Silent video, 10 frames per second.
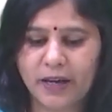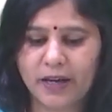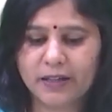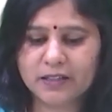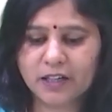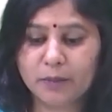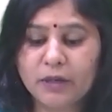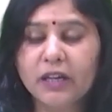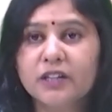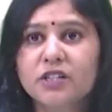and
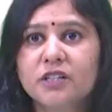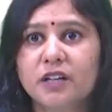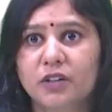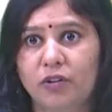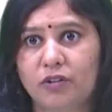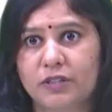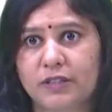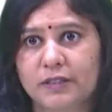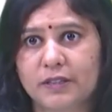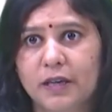communication
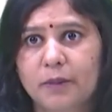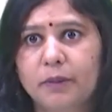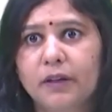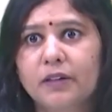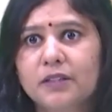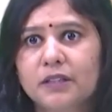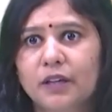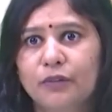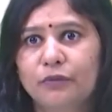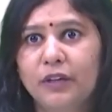technologies, because
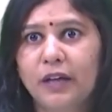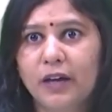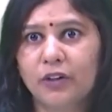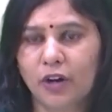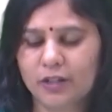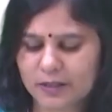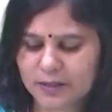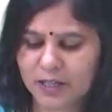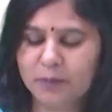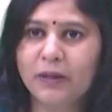we are not
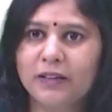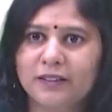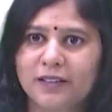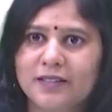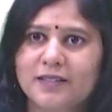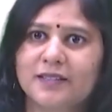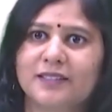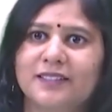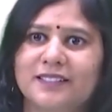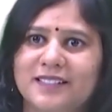just keeping this
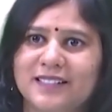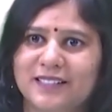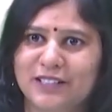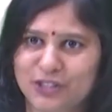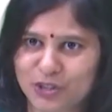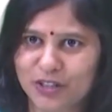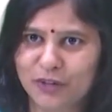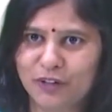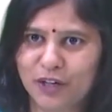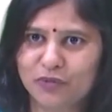
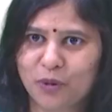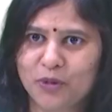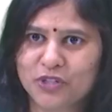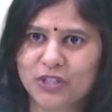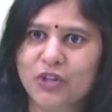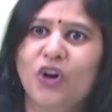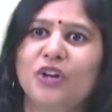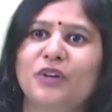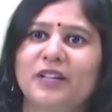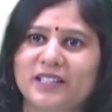geographic information
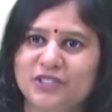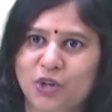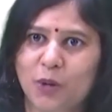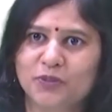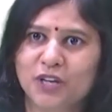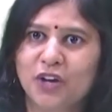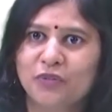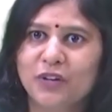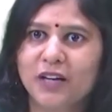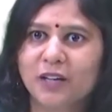on our desktops.
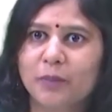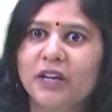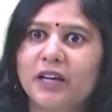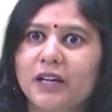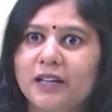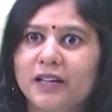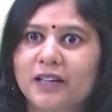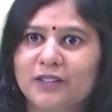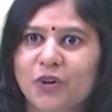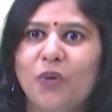We are communicating
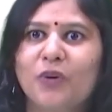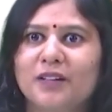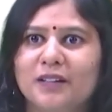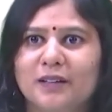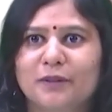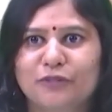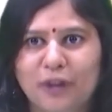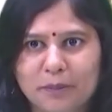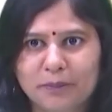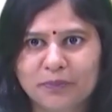it over
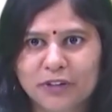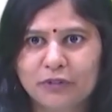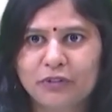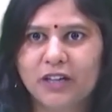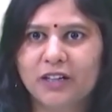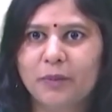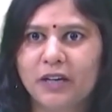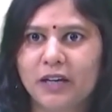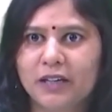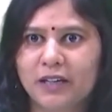web. We are
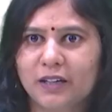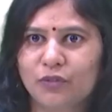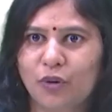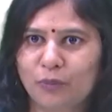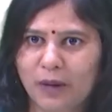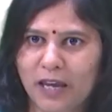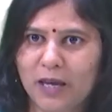communicating it from